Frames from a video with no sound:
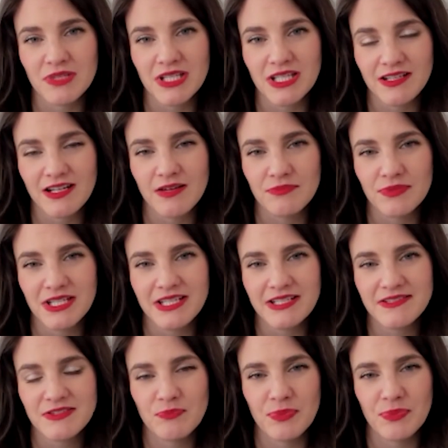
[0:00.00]
media
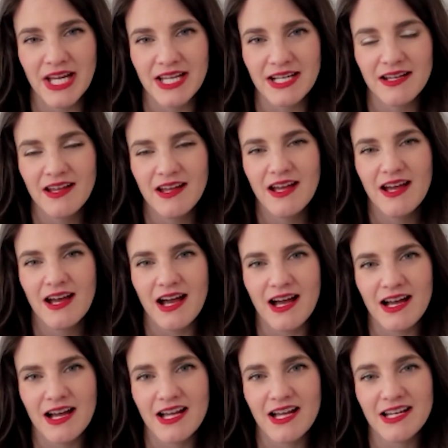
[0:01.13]
companies, but
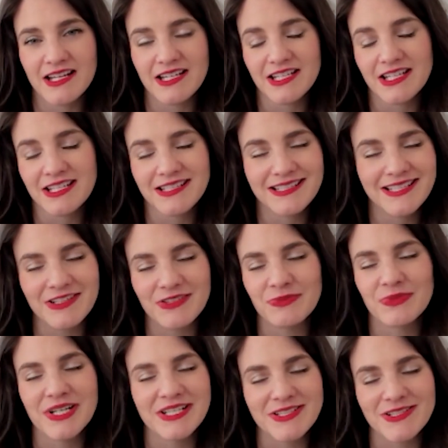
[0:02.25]

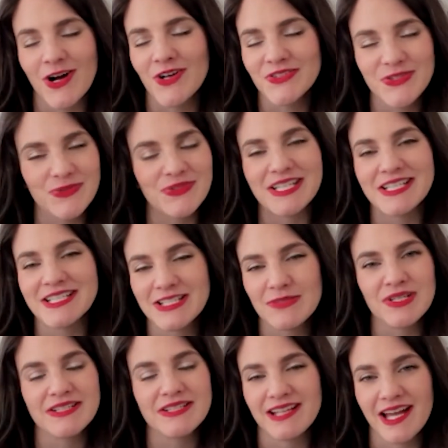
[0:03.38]
it also needs to
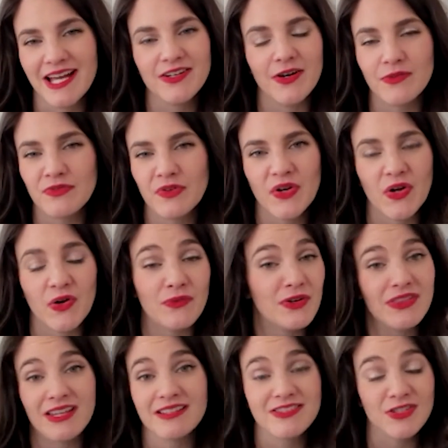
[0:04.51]
be said over and over
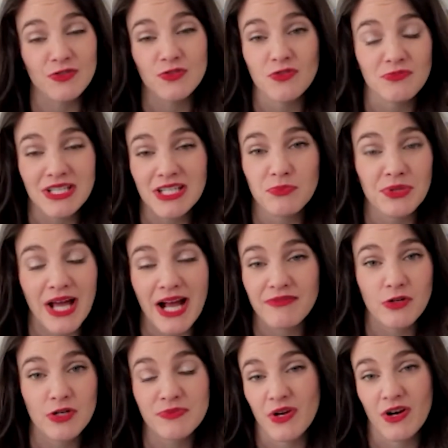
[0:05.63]
that social media
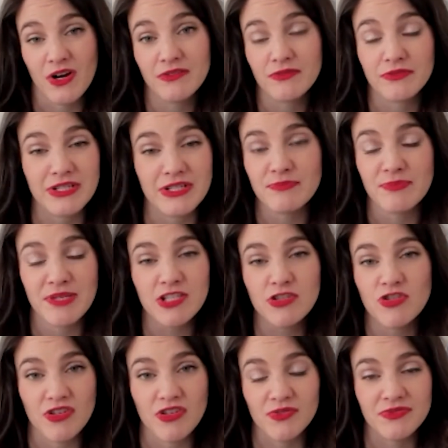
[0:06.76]
platforms aren't free speech
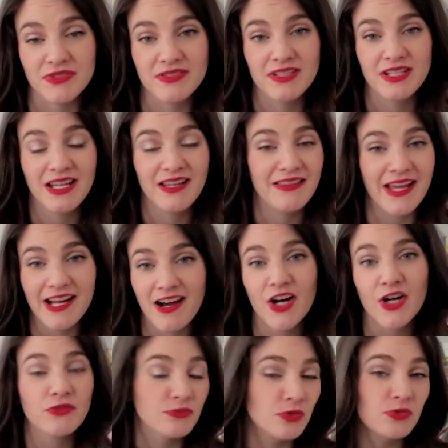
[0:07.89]
zones. They have